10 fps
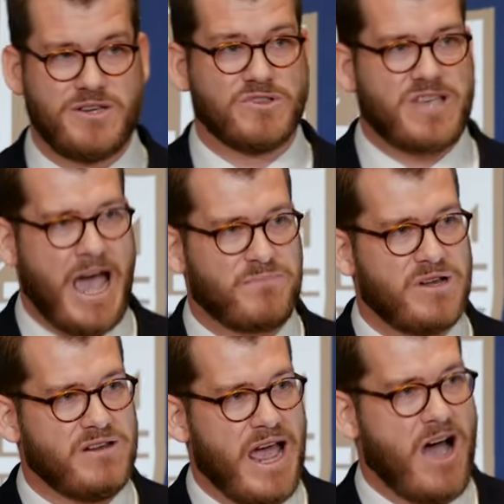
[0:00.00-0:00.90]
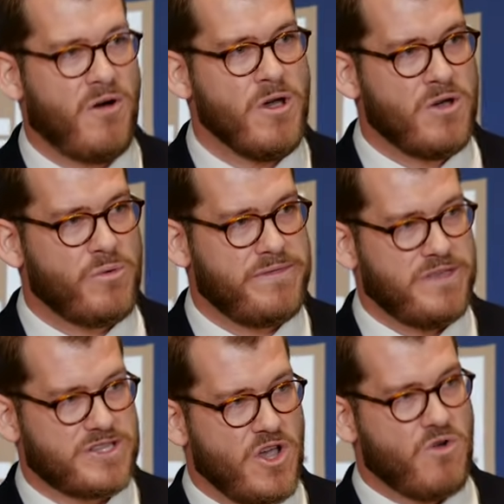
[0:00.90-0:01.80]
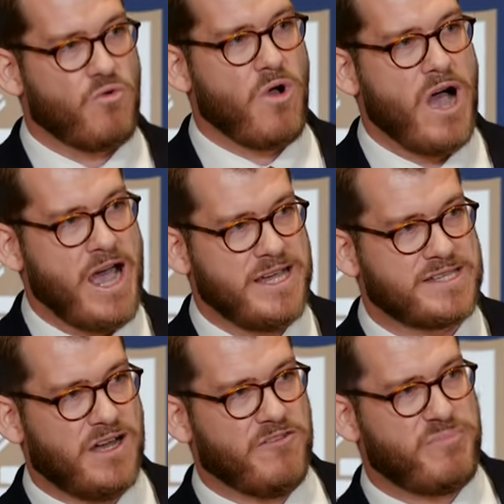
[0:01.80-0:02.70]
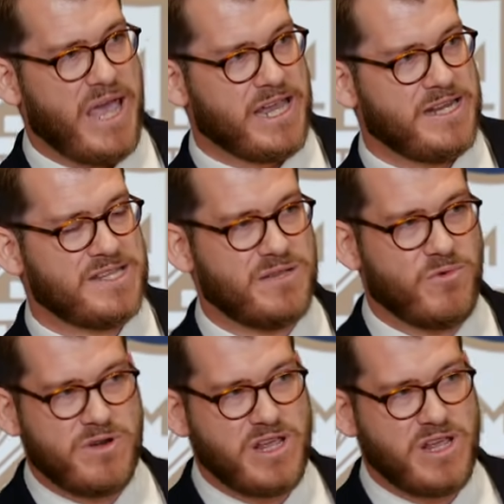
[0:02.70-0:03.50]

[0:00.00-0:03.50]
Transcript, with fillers: What's happening now with this rise of paganism or